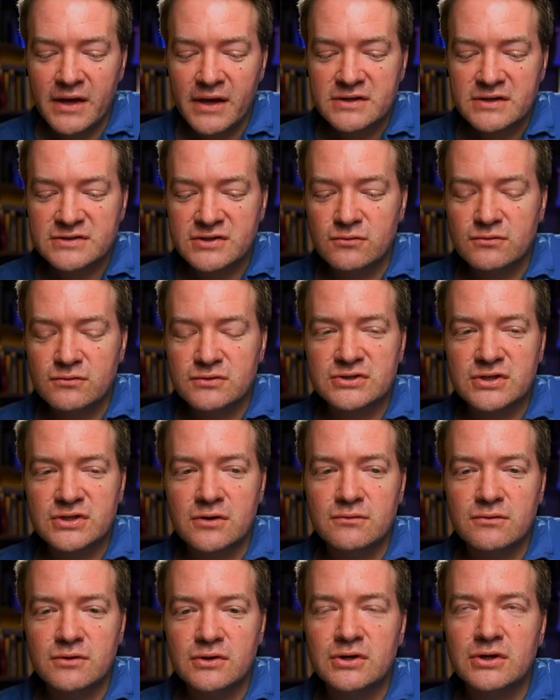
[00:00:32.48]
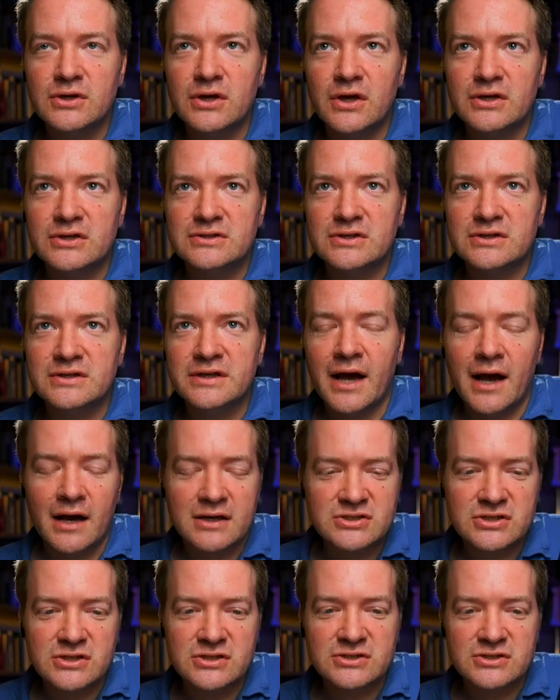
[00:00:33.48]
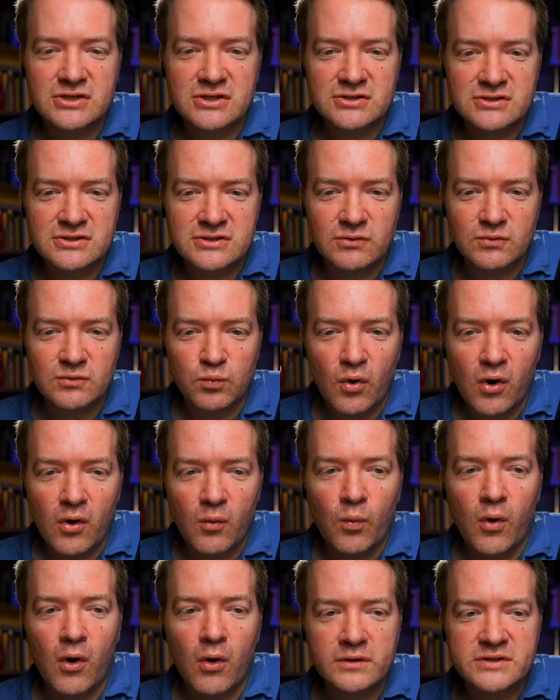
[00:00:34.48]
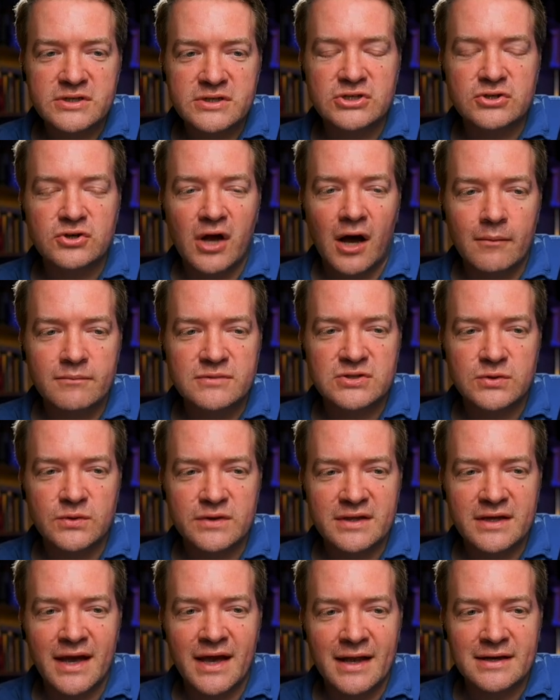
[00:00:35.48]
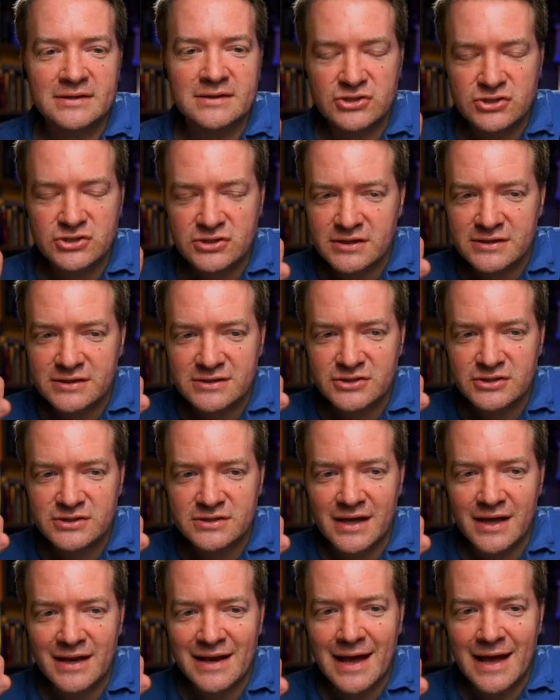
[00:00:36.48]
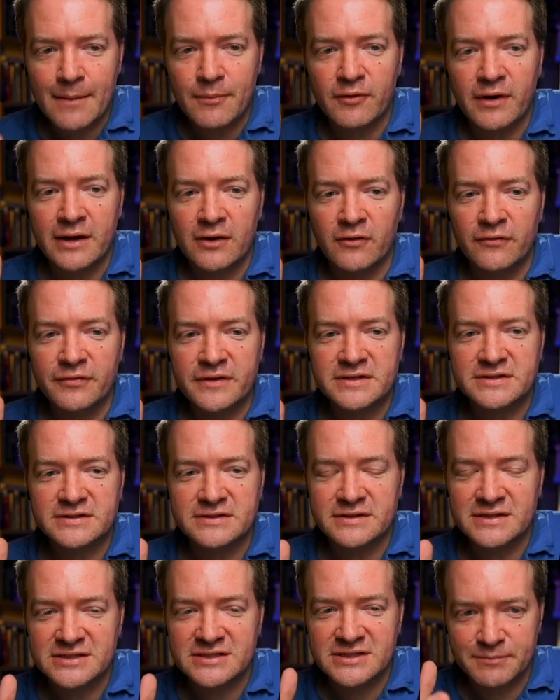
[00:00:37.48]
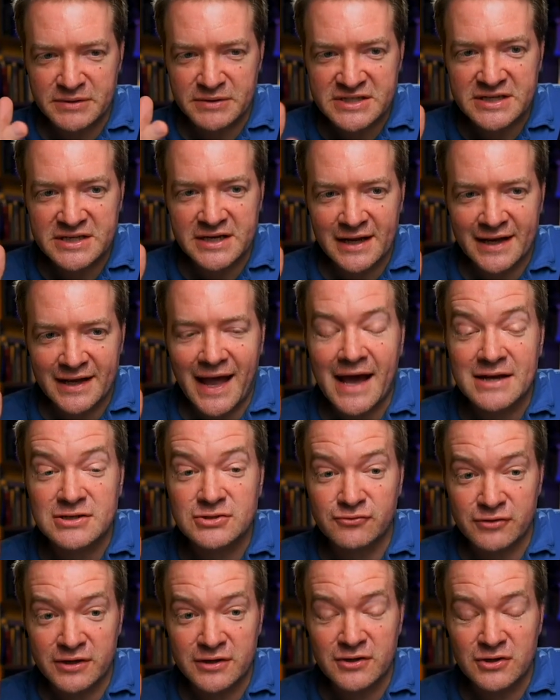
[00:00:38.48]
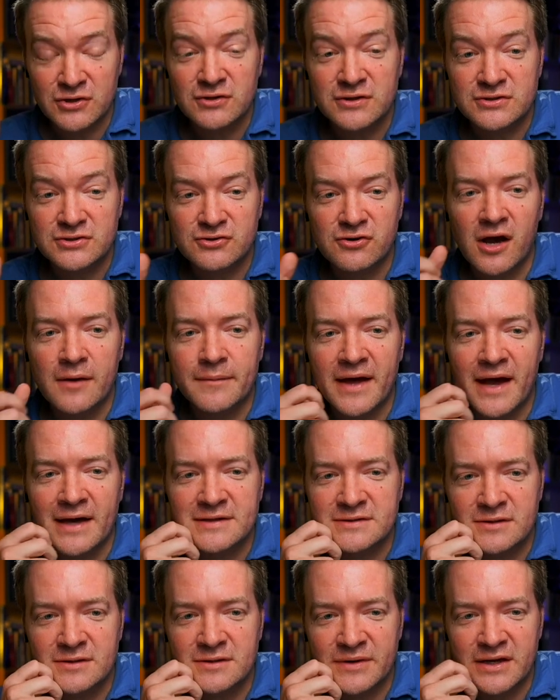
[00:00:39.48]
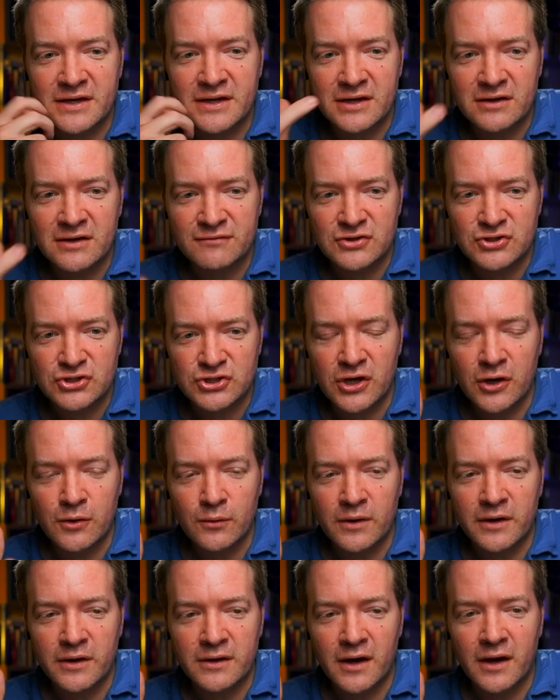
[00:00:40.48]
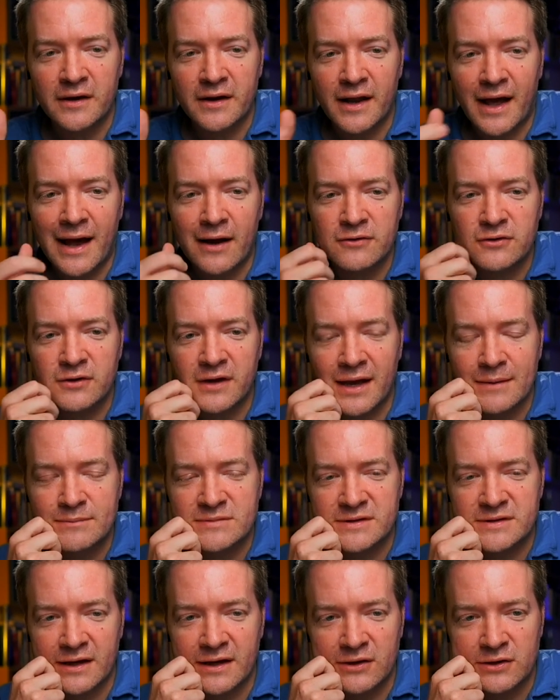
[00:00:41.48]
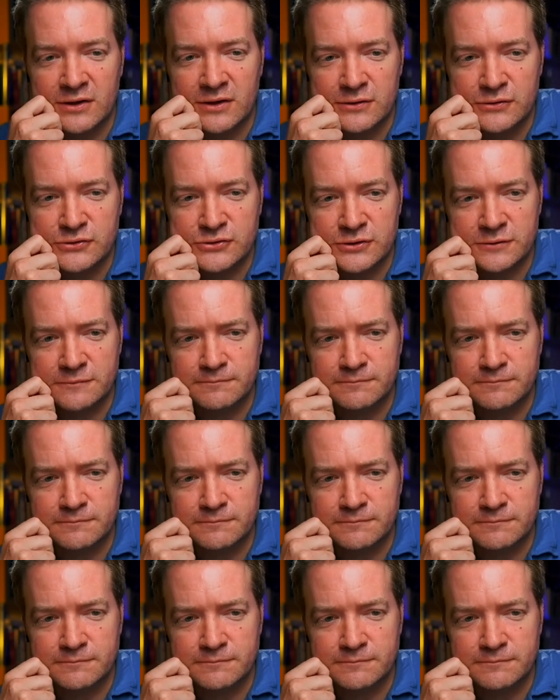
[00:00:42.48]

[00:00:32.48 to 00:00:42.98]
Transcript: so so yeah, to, to, what what did you come to in the end? Just just elaborate on this this particular category that you described it as at the beginning of the show, and and how you came to that conclusion.